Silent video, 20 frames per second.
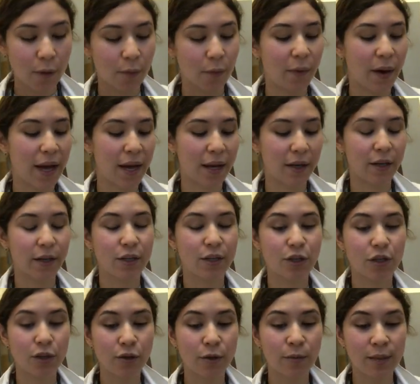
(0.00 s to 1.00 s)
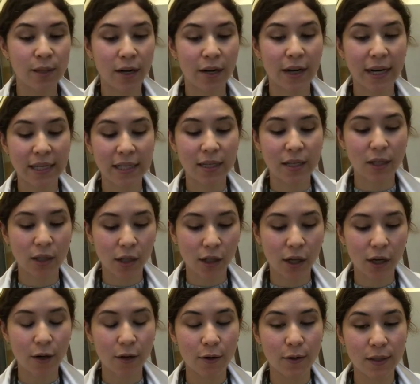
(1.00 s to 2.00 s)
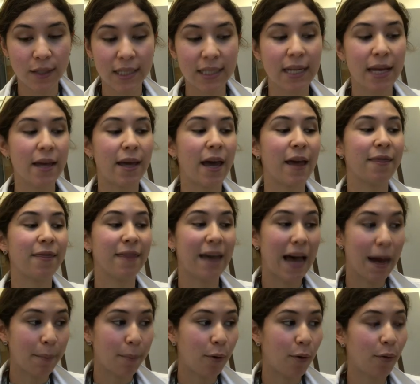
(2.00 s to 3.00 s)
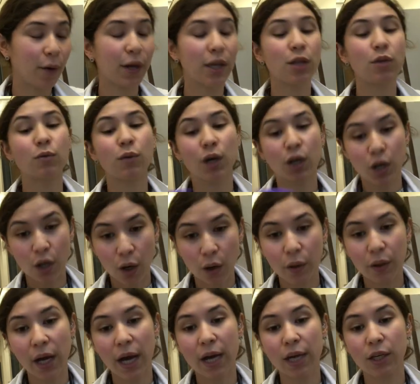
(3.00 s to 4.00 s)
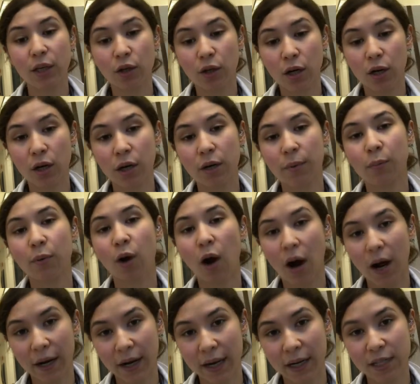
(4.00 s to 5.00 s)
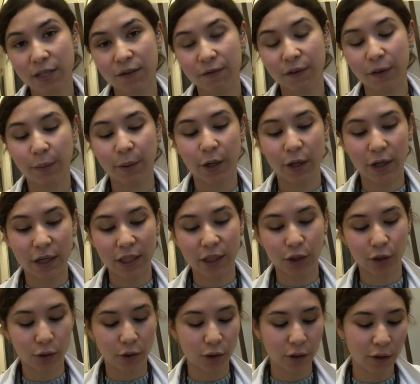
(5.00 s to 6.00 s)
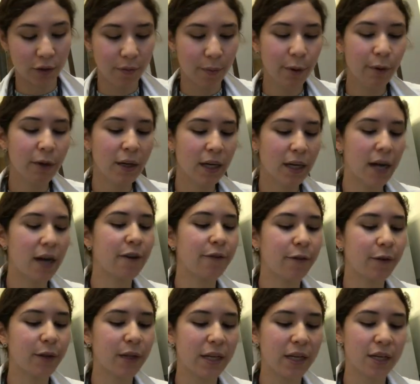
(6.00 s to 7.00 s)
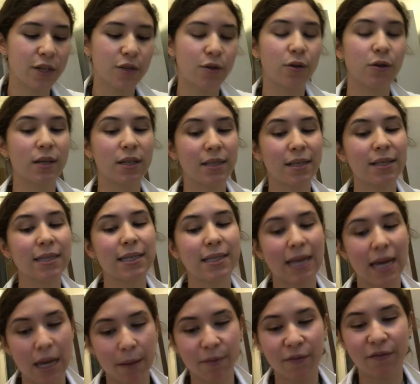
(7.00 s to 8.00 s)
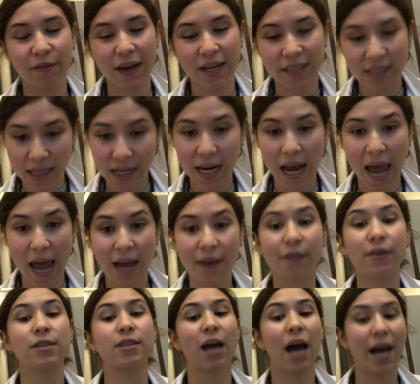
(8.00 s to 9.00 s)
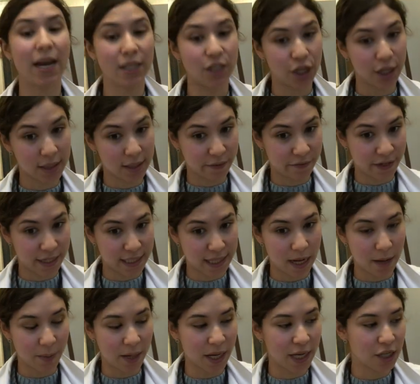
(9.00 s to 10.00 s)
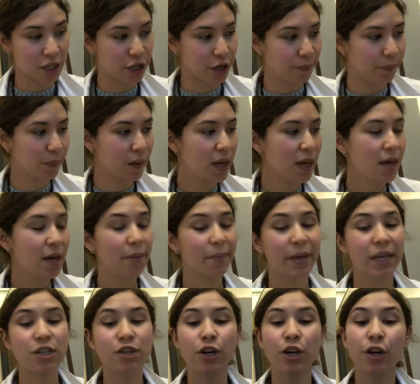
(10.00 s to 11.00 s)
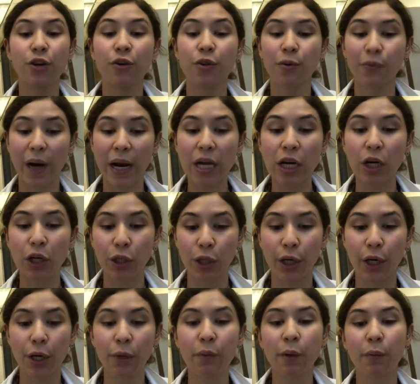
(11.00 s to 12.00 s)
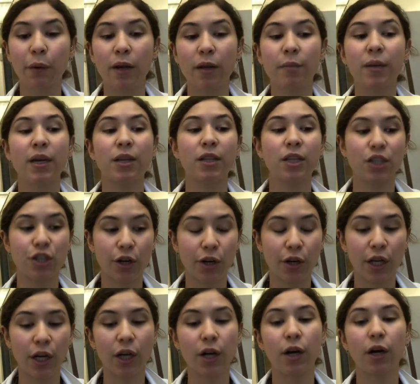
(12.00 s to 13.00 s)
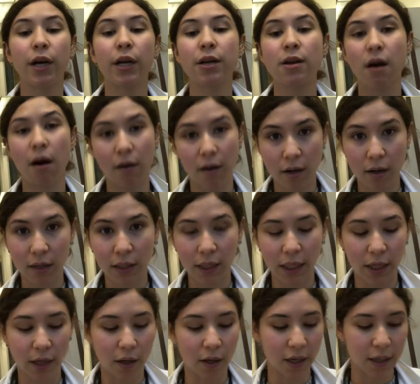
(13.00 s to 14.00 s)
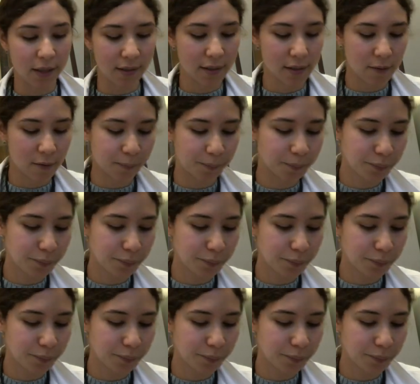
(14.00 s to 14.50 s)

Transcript: when your tubes are nice and closed, at that point you can go get your product from your initial. You have to be really careful with the initial because this is amplified DNA and there's a high chance of contamination. Make sure you're in the right hood. We want to be in the dirty hood, not our clean hoods.